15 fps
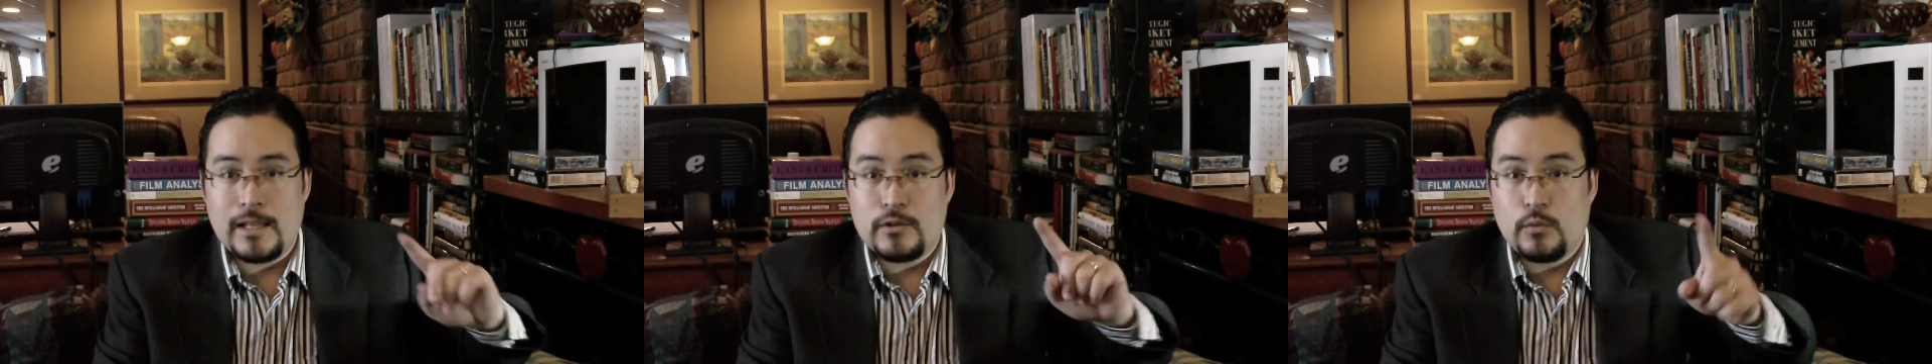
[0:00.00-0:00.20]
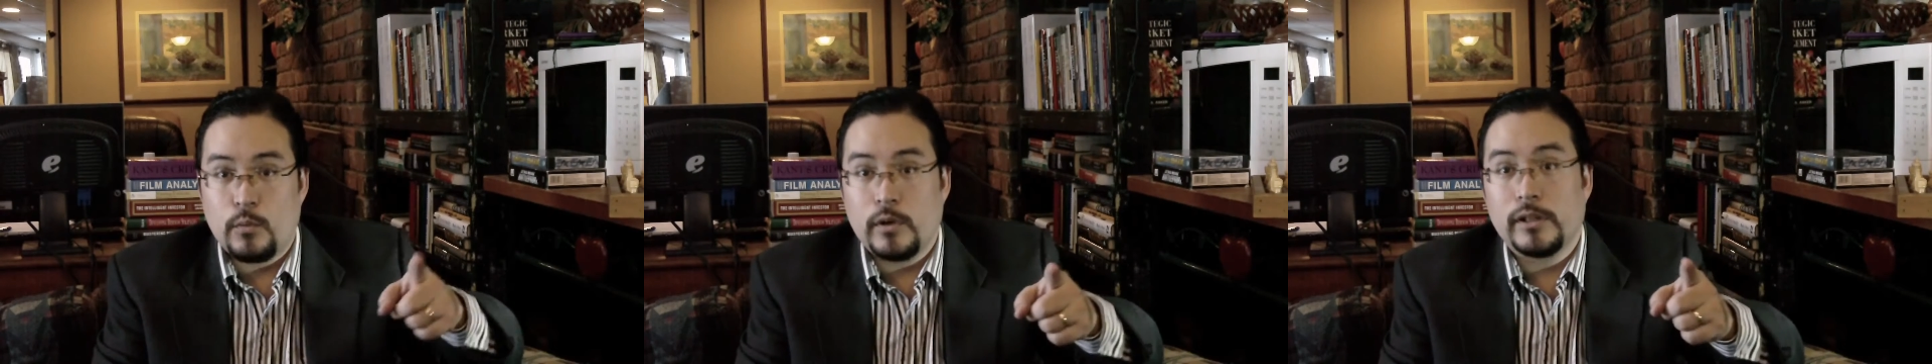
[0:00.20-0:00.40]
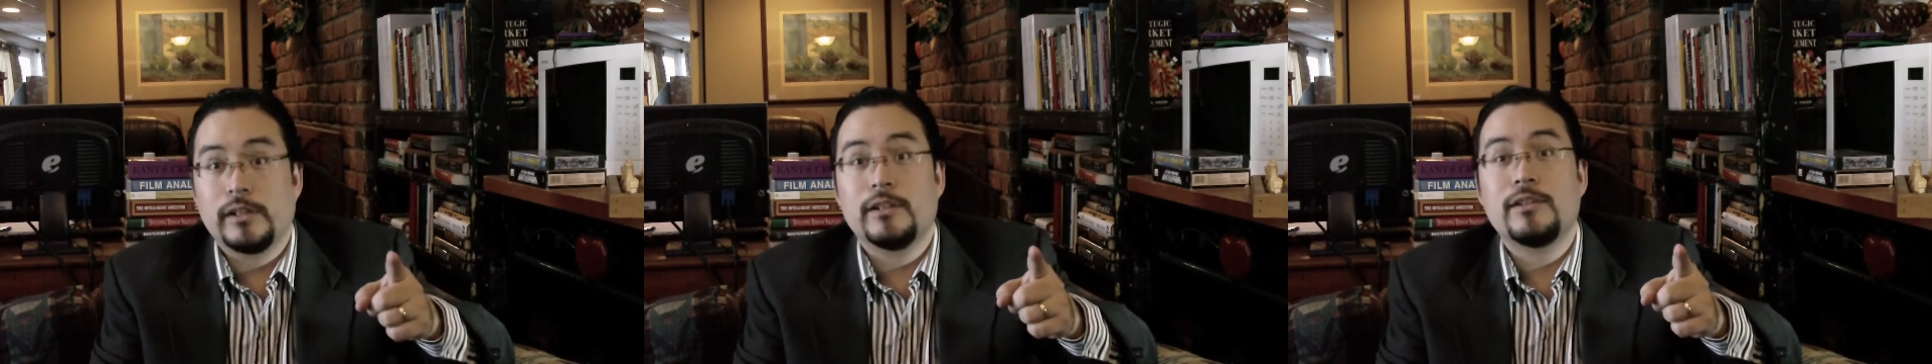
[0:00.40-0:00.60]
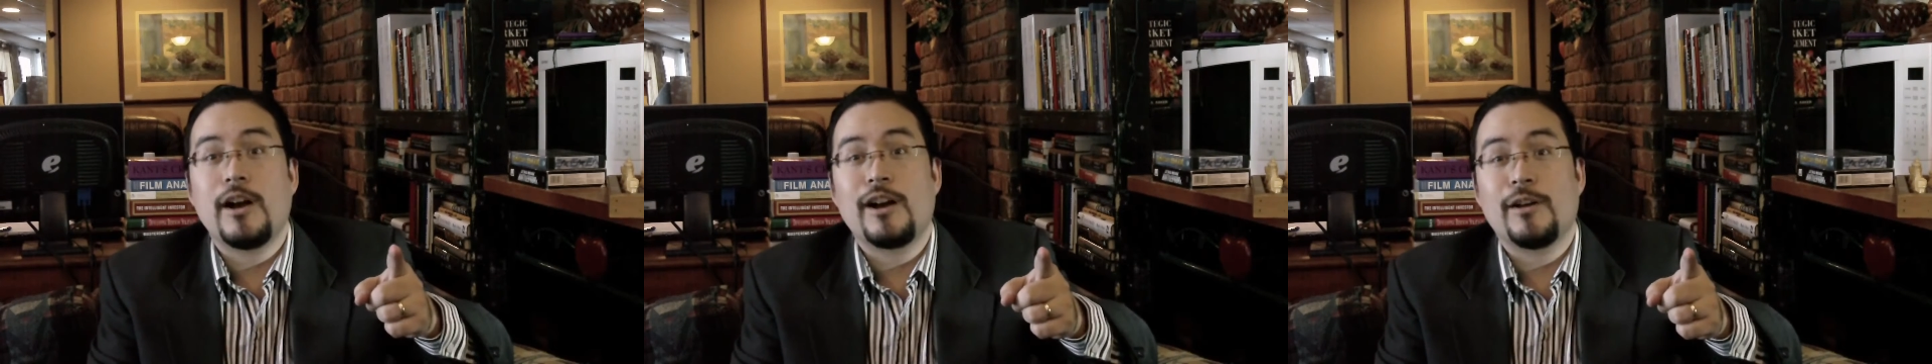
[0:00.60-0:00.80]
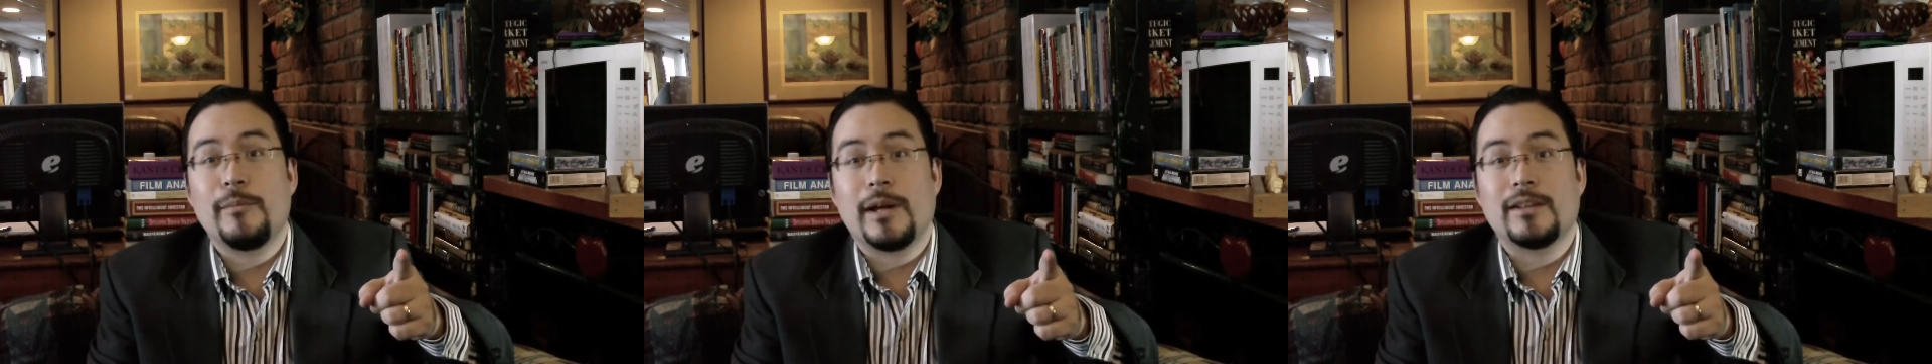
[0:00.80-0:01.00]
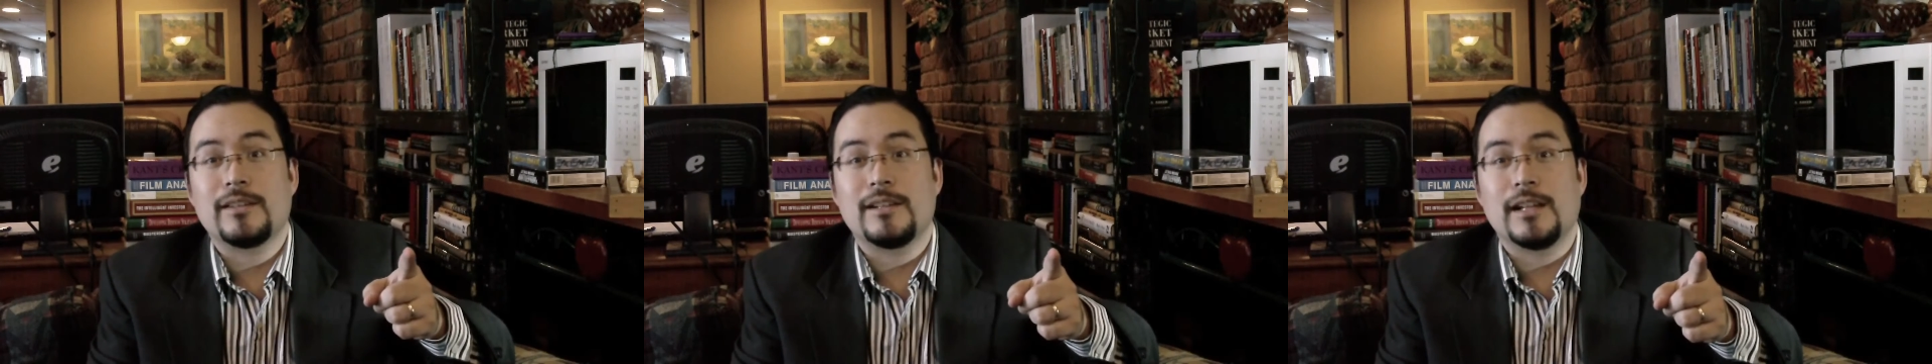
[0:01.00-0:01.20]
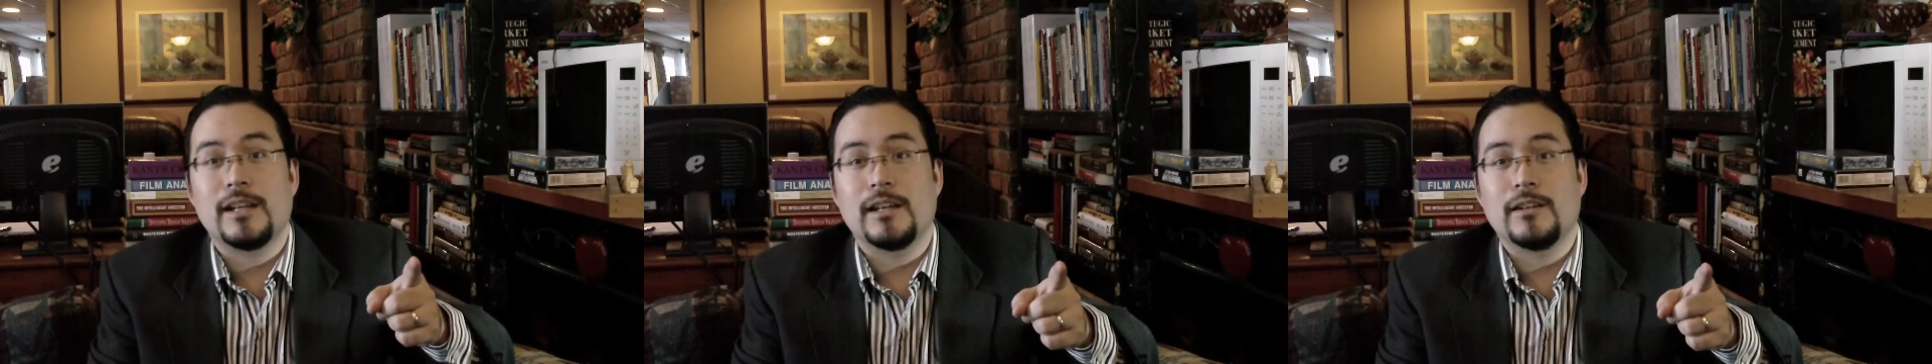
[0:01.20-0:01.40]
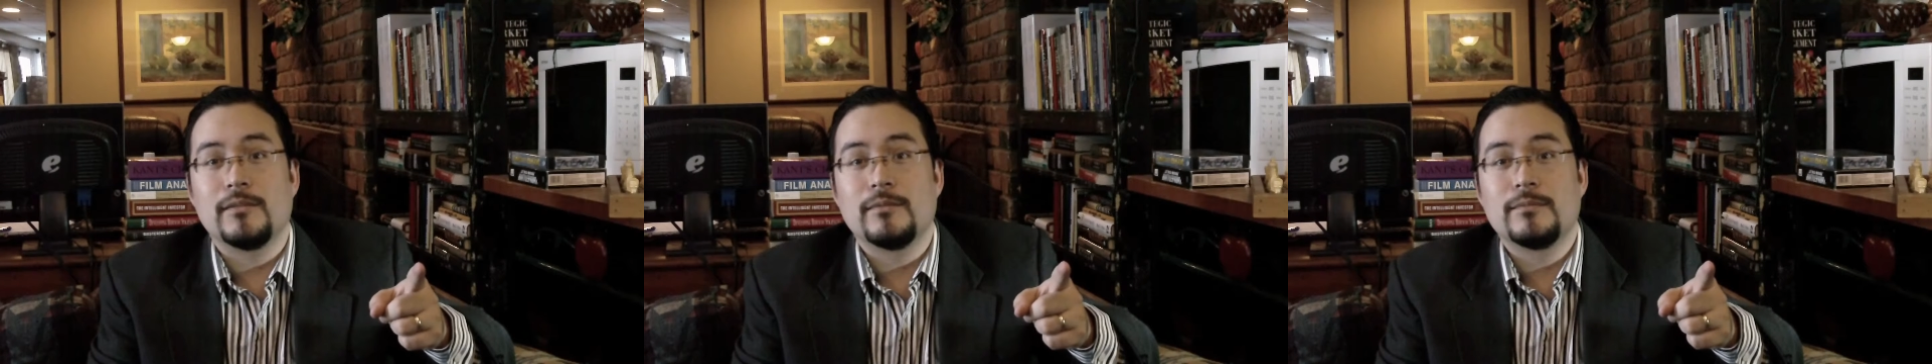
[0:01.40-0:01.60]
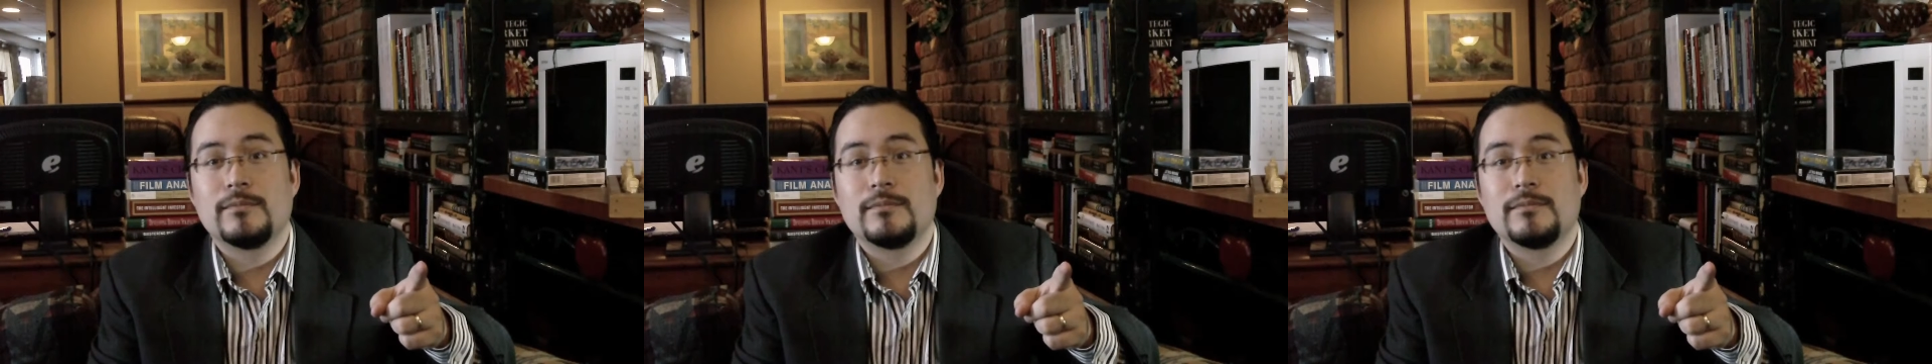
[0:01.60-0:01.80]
that's what we're going to talk about today.